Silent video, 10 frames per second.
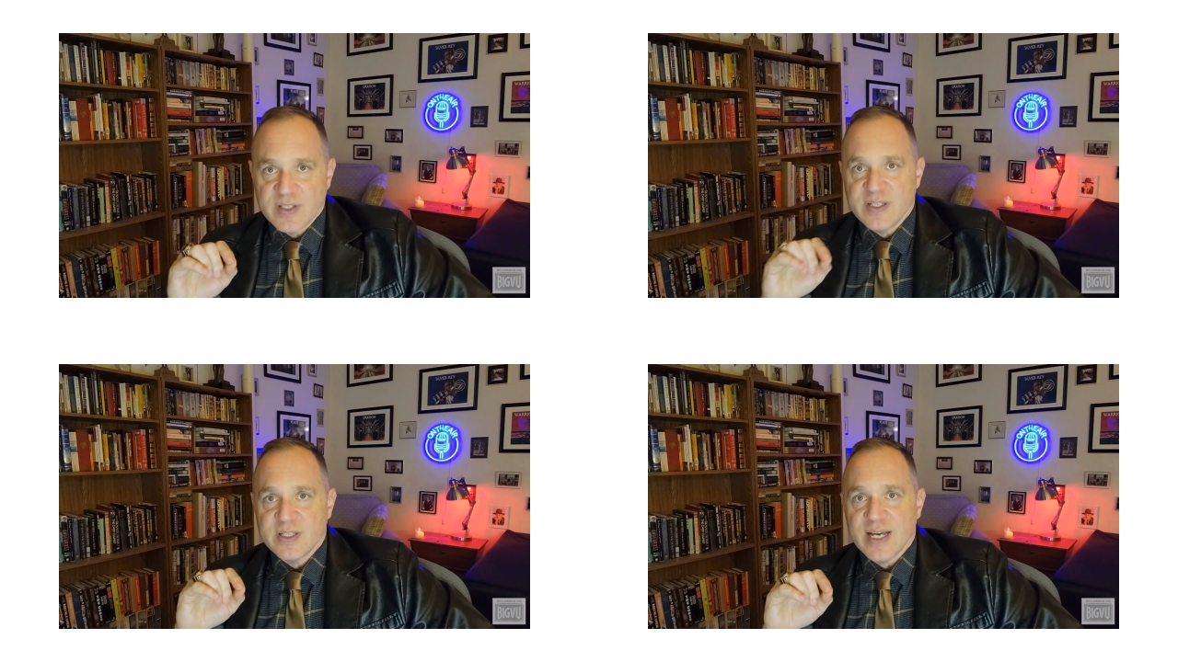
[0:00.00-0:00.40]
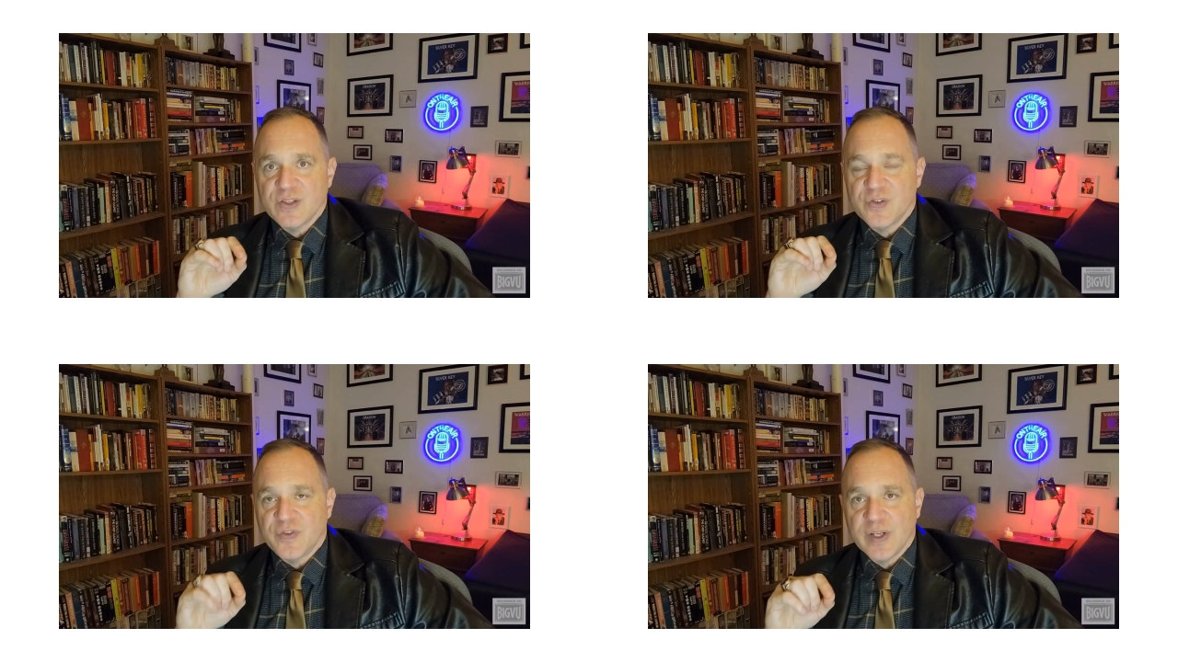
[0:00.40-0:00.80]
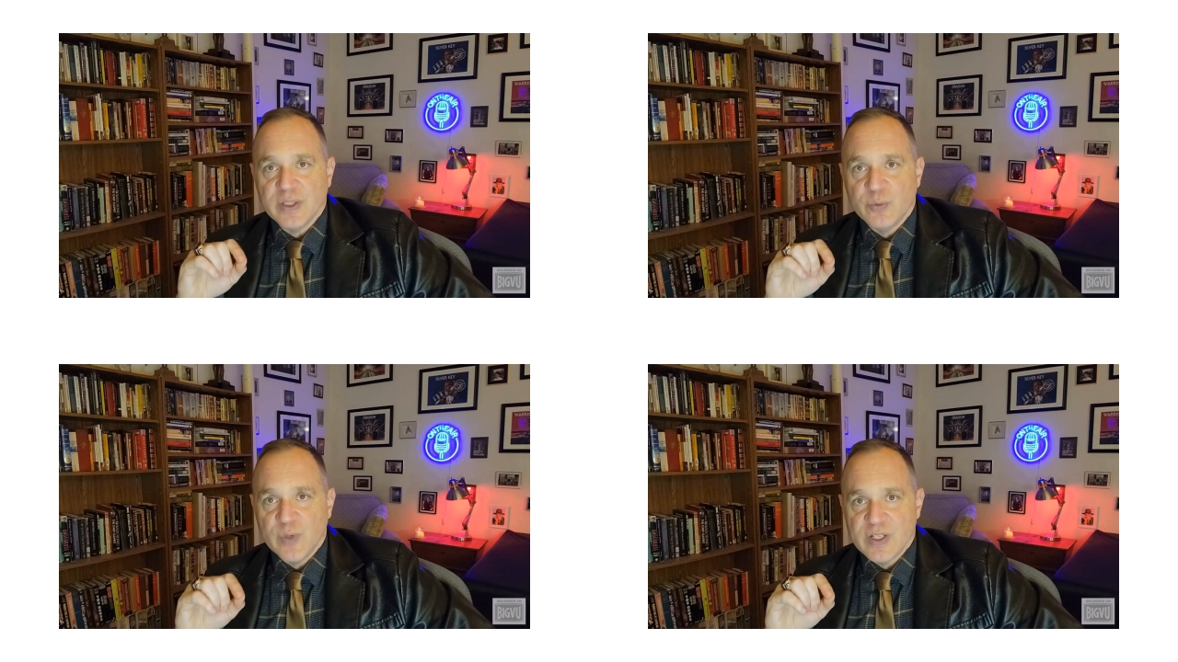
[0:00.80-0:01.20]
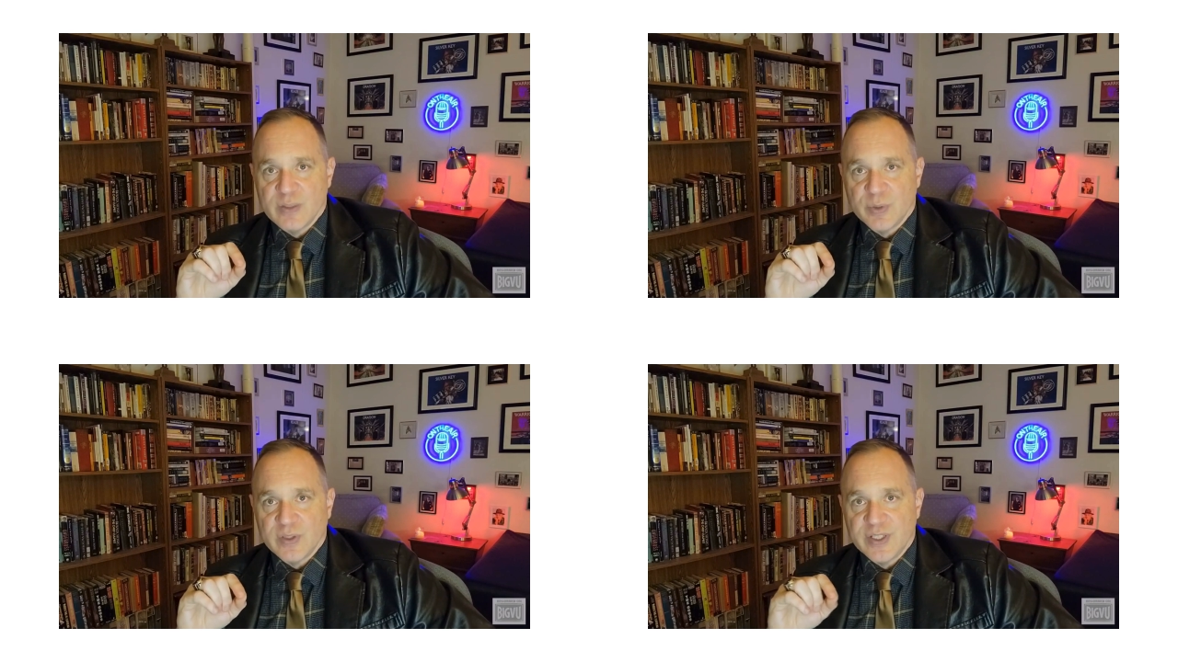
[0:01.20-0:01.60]
this sounds fairly
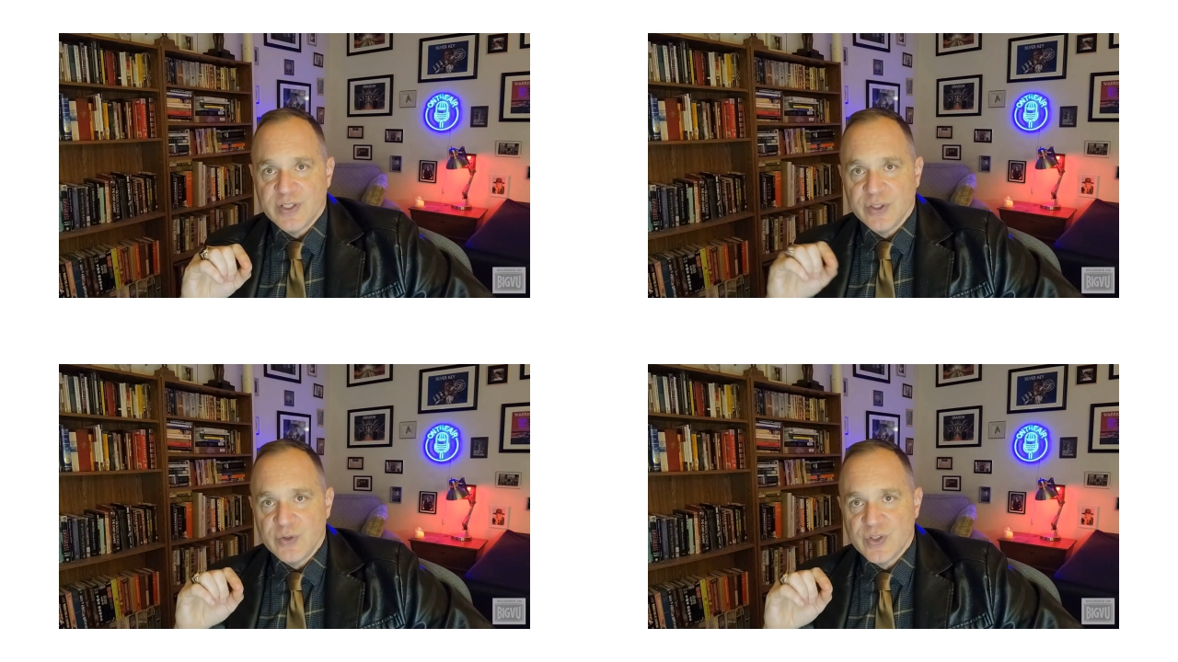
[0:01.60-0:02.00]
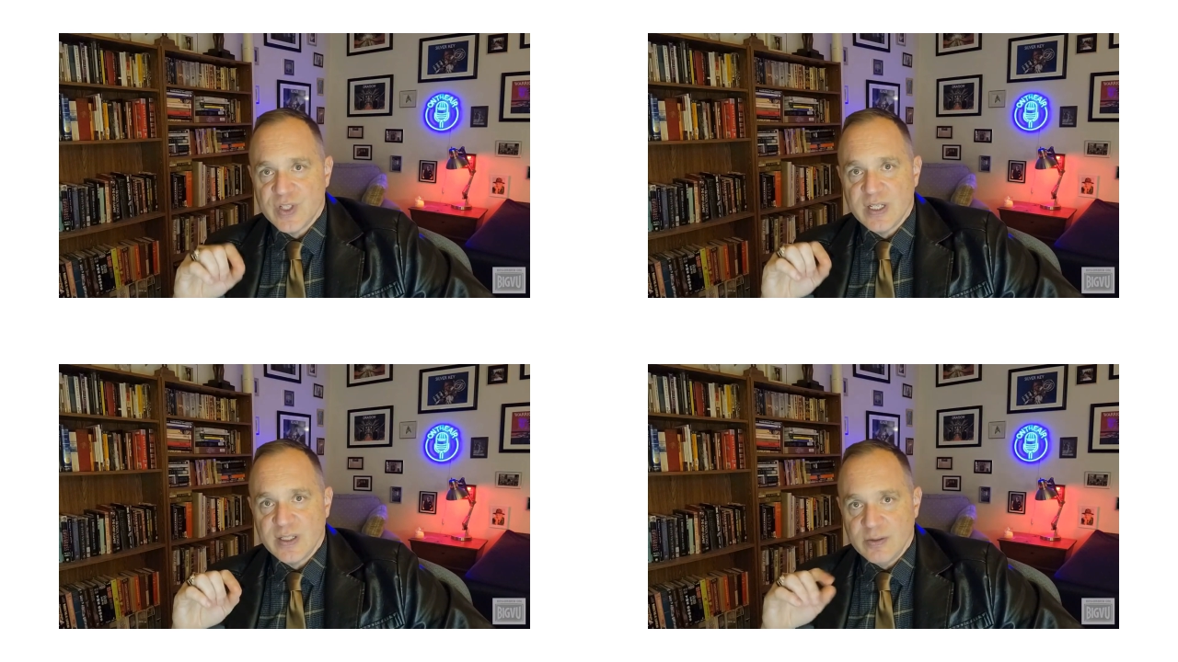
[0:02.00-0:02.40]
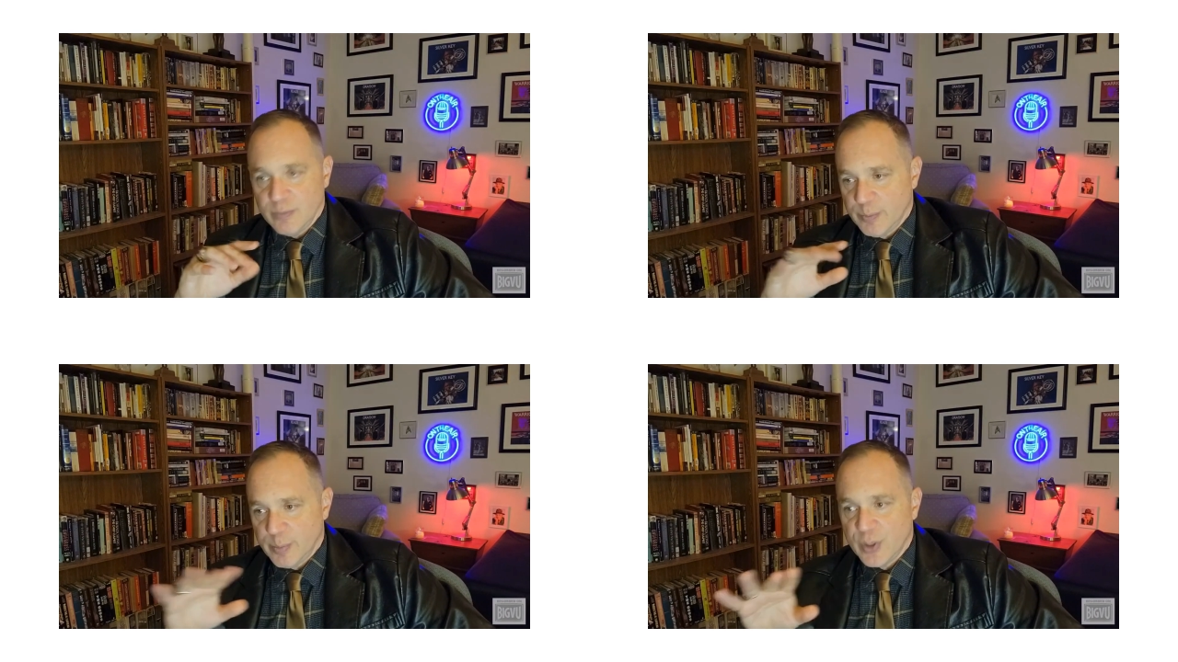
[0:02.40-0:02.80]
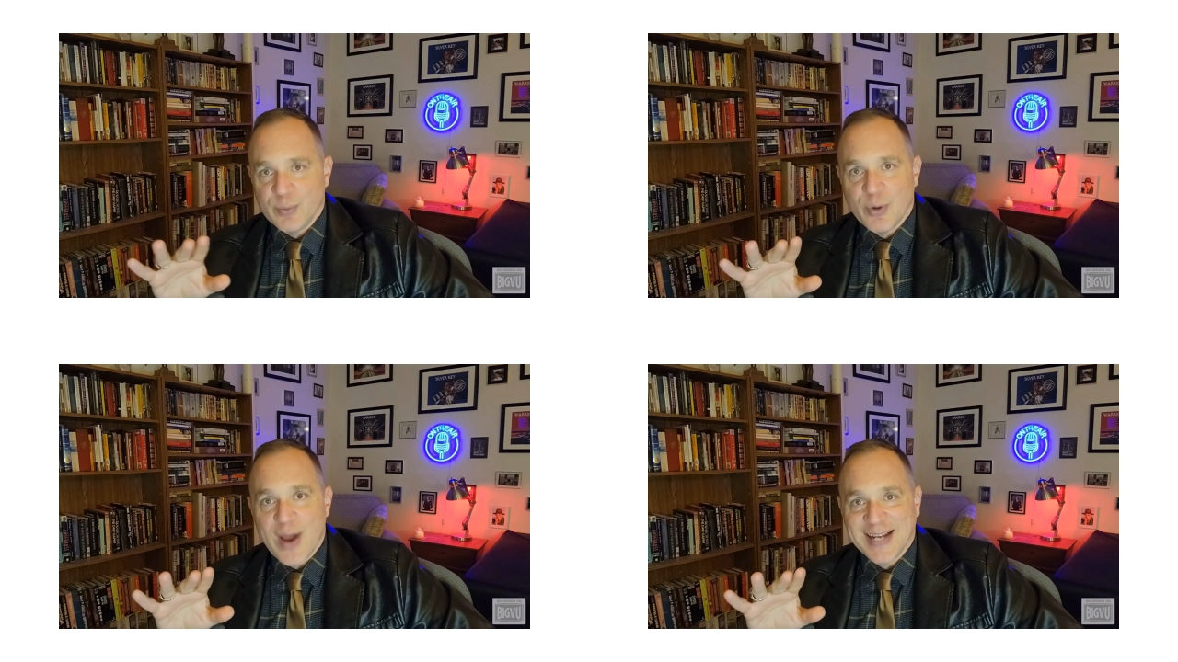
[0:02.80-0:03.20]
reasonable until you see it put into
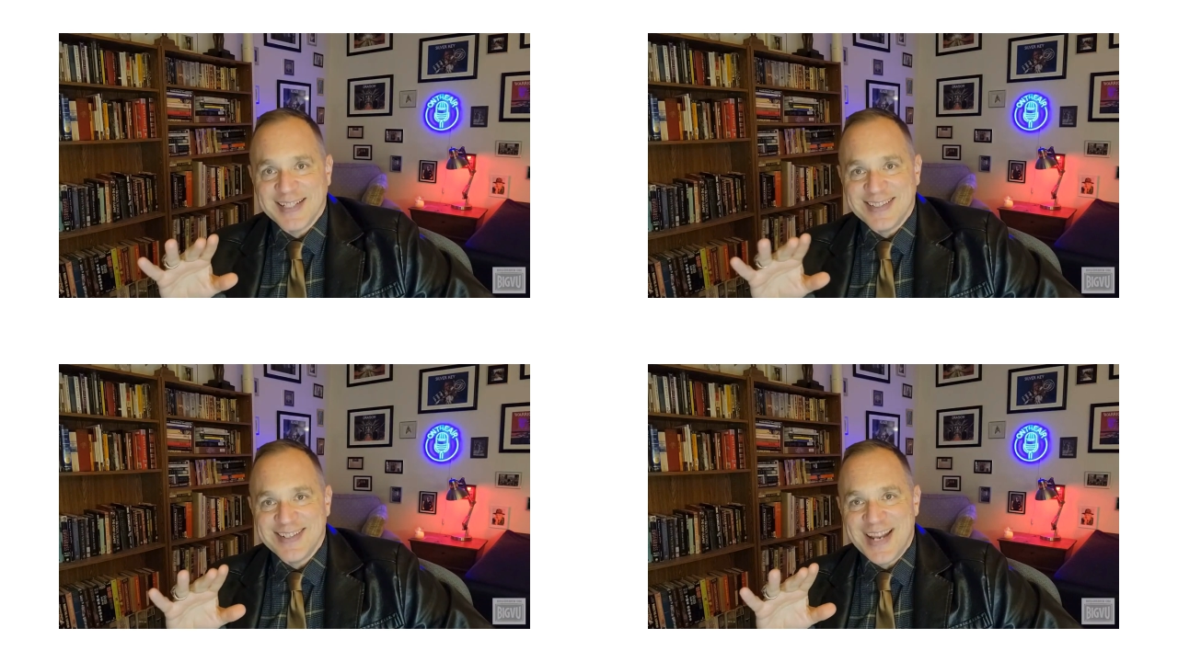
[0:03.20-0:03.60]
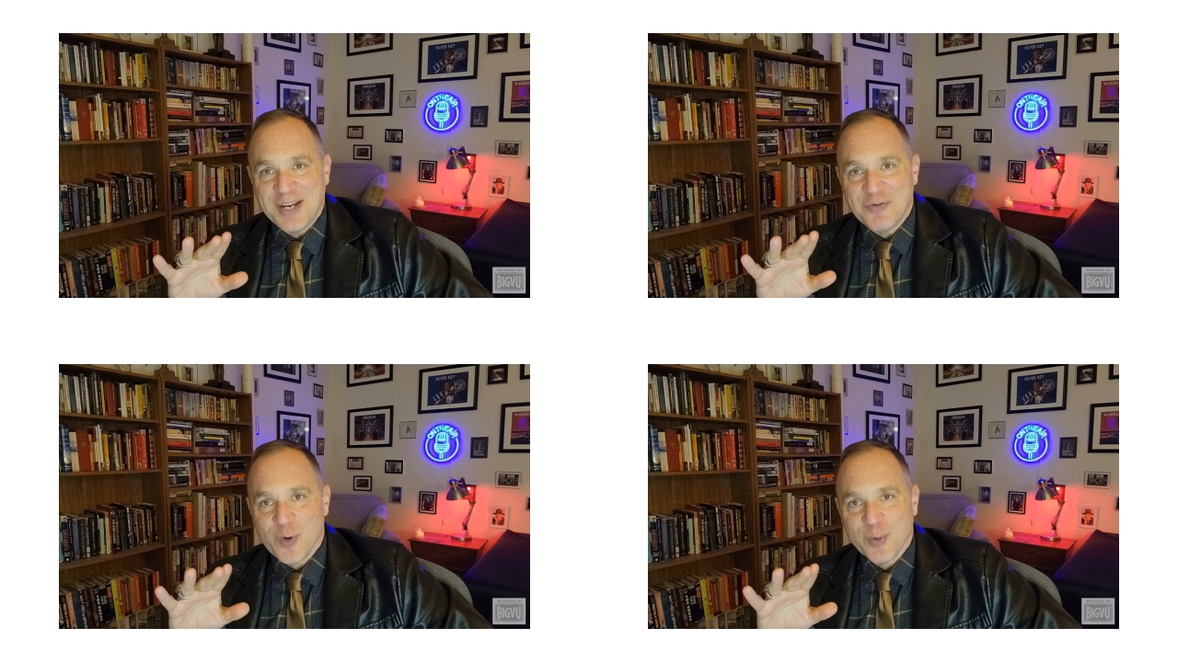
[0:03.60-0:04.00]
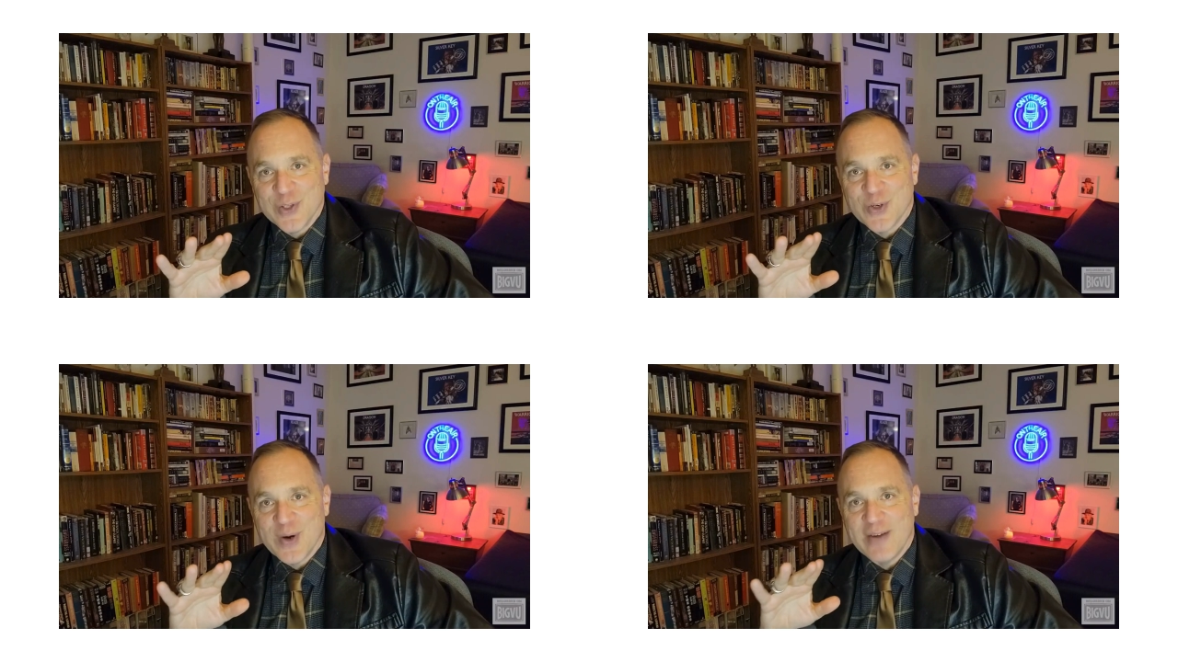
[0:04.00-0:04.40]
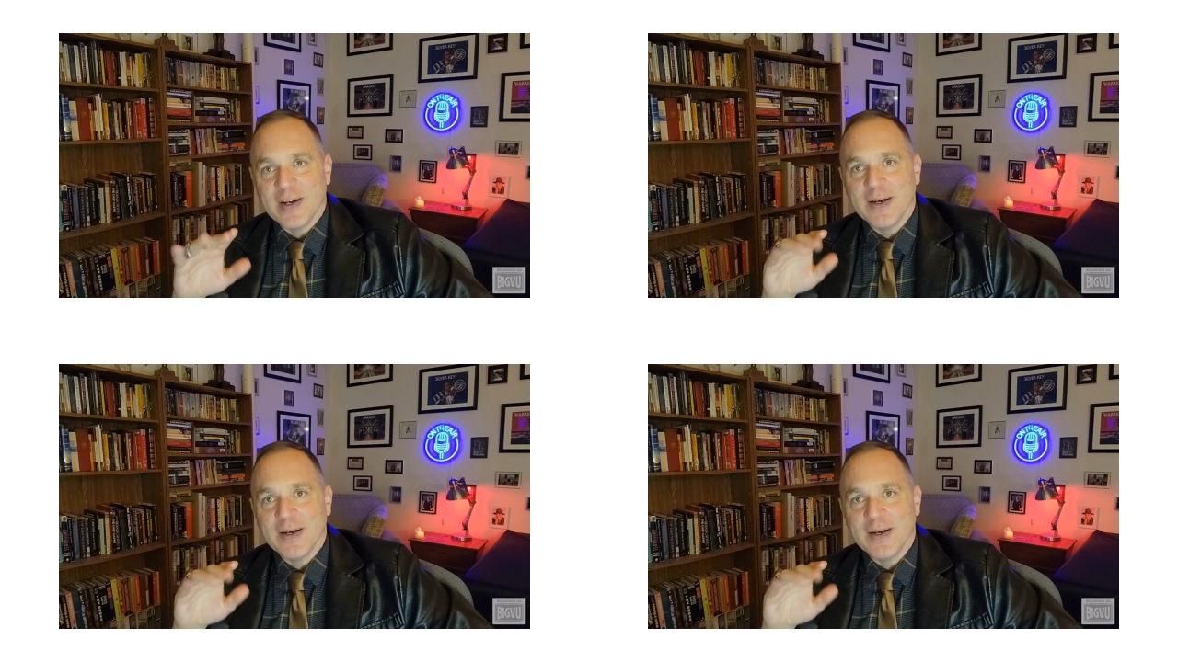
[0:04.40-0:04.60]
practice in any form whatsoever.